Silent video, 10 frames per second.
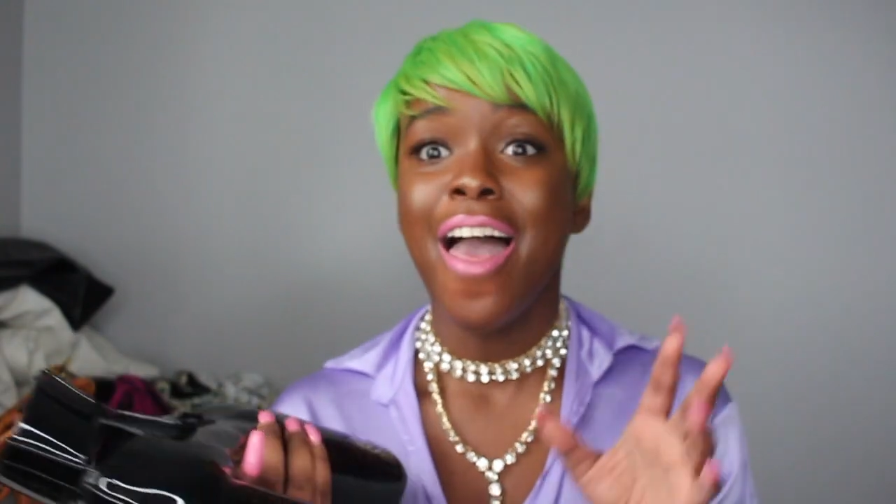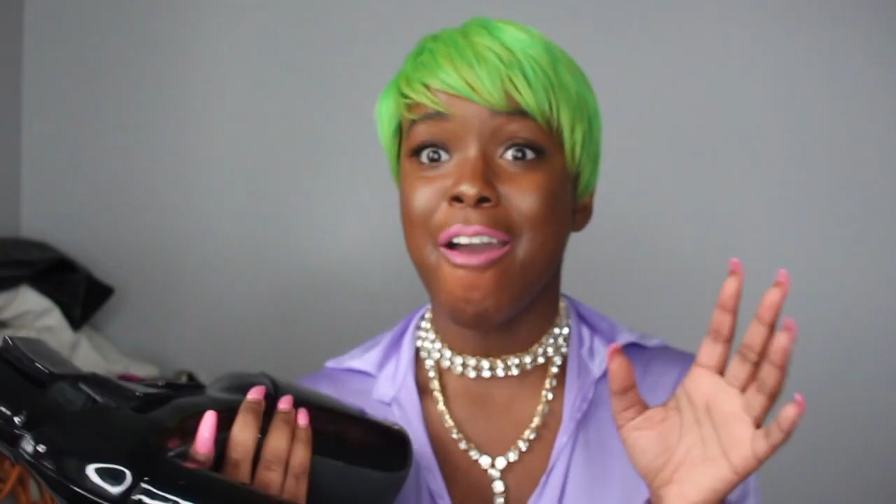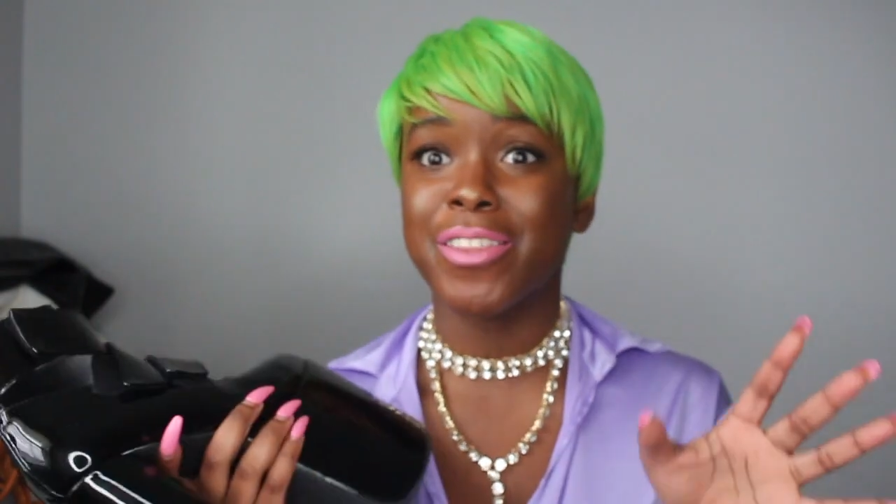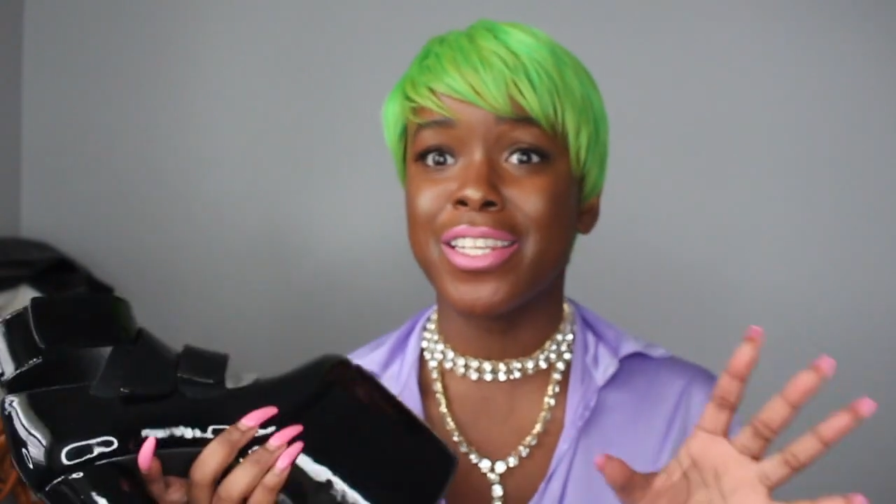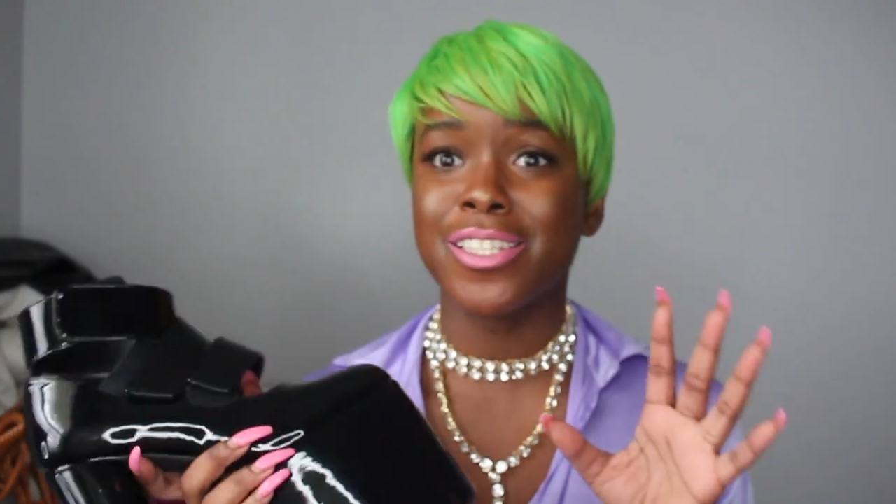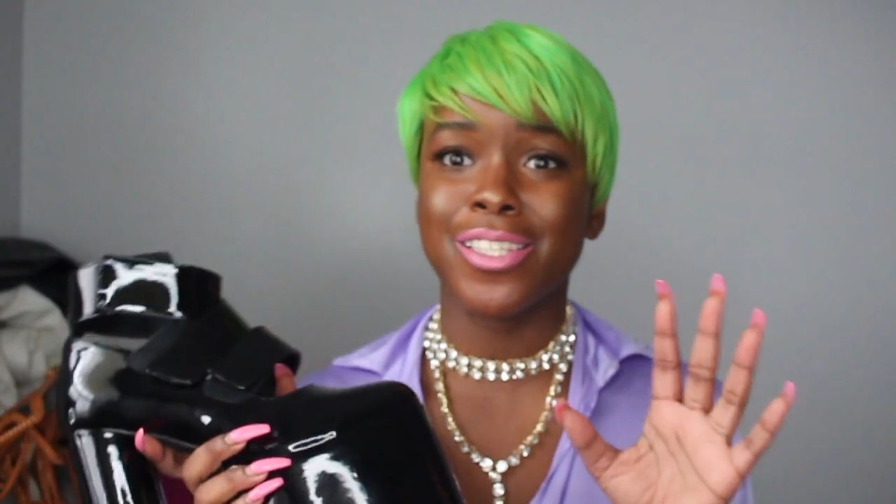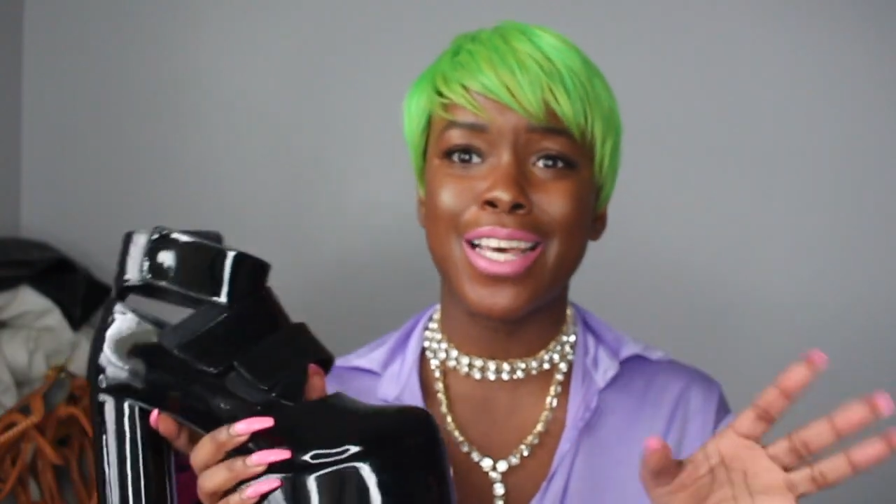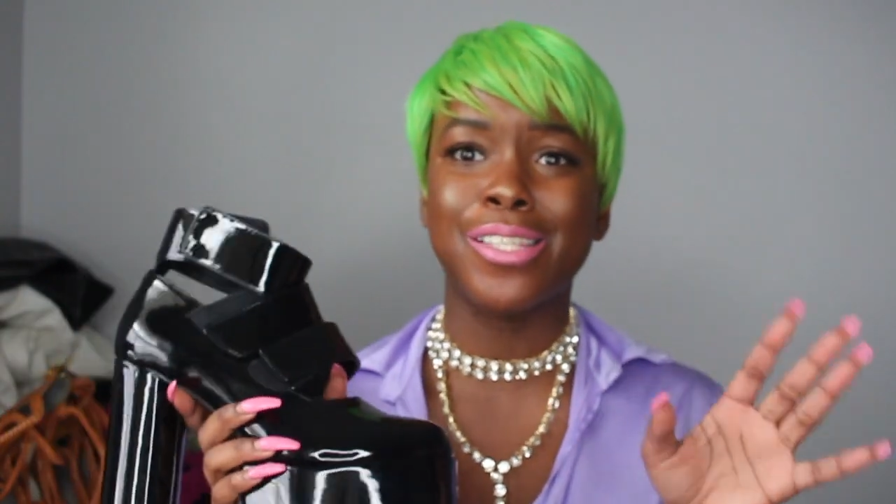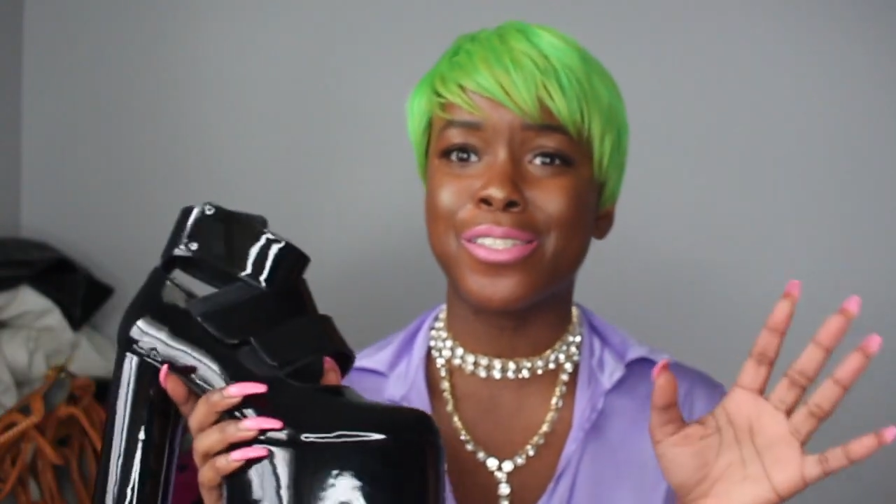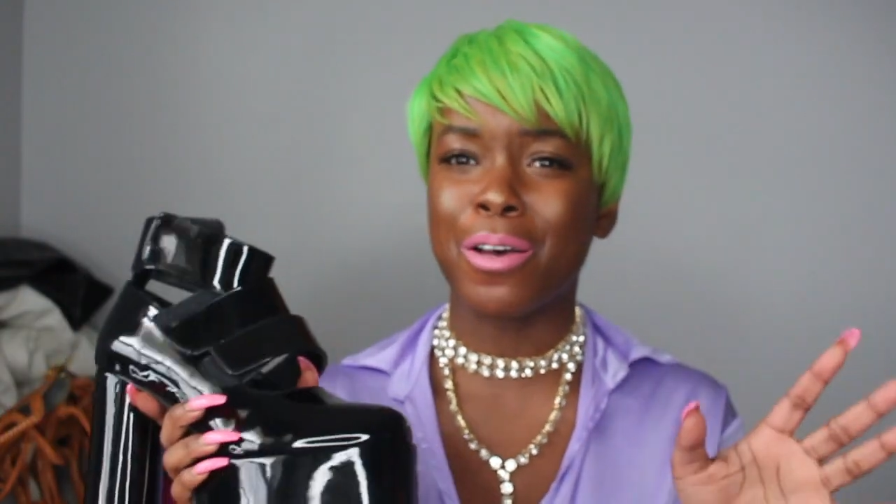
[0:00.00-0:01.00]
Everything just looks
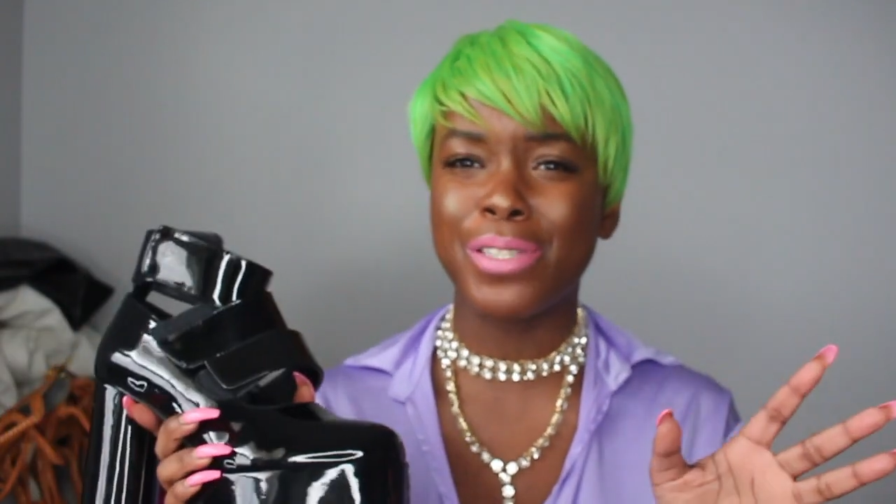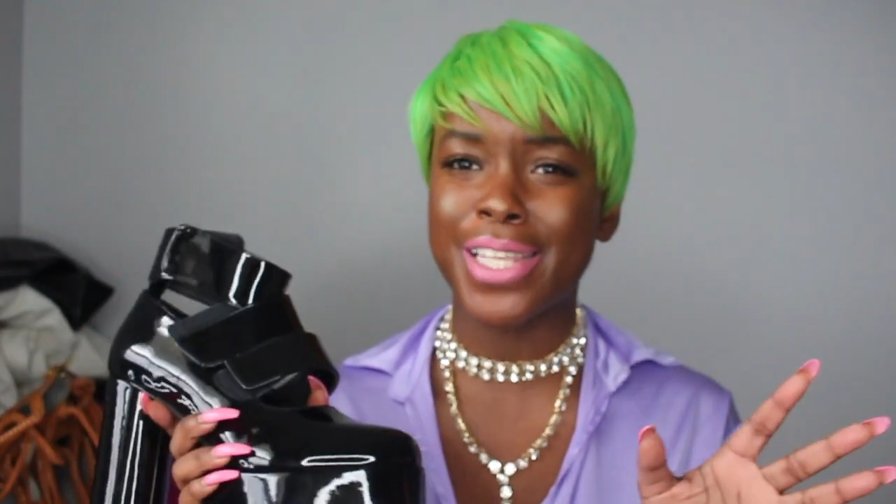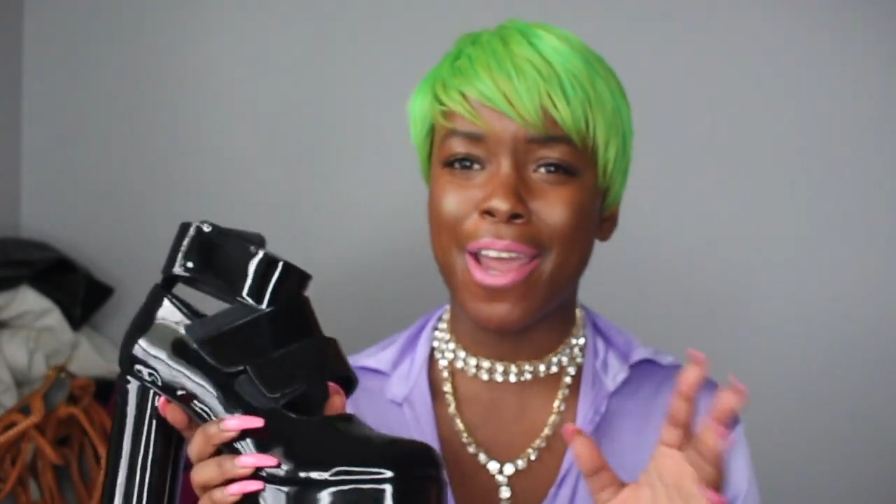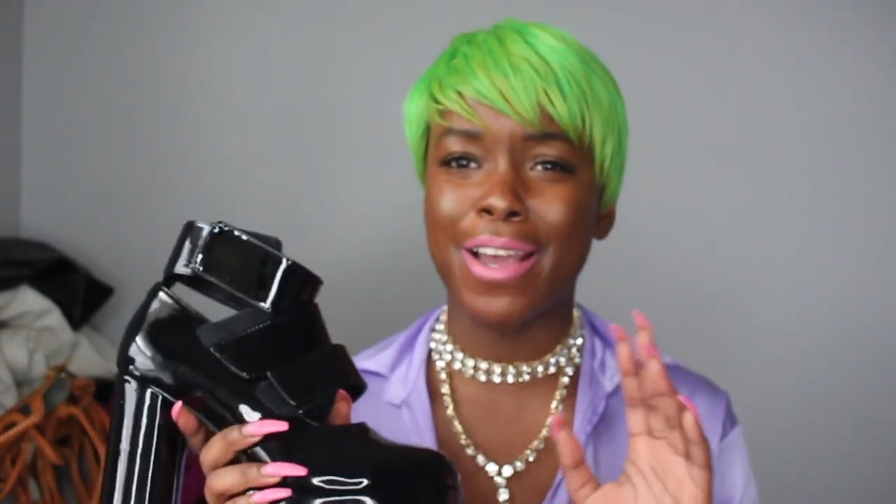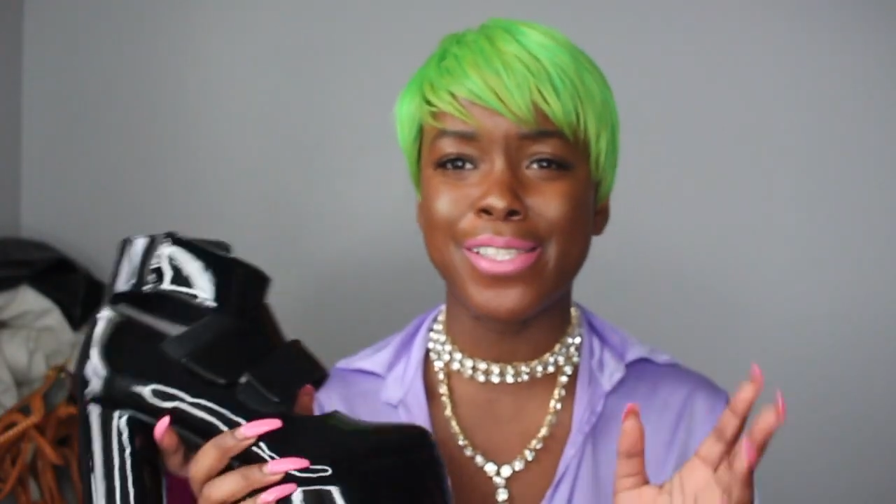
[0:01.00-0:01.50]
like so scary,